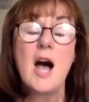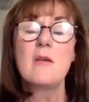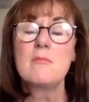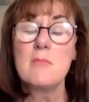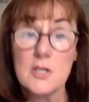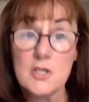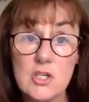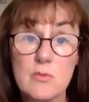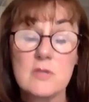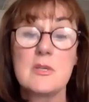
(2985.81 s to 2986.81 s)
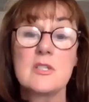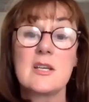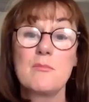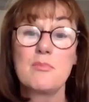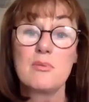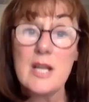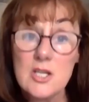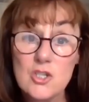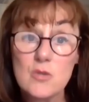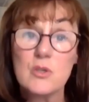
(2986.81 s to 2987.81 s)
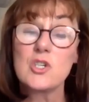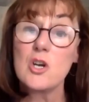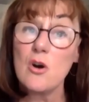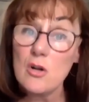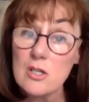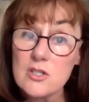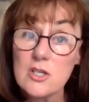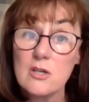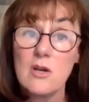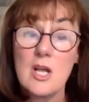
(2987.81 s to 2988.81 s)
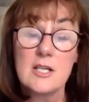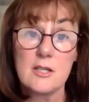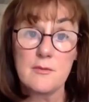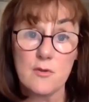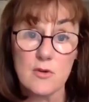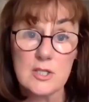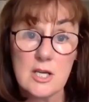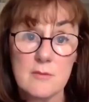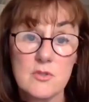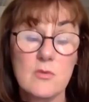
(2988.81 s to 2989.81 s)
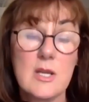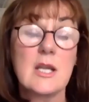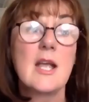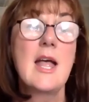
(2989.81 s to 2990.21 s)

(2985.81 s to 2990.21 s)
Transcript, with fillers: how much she was missing bridge, which she also did 4 times a week.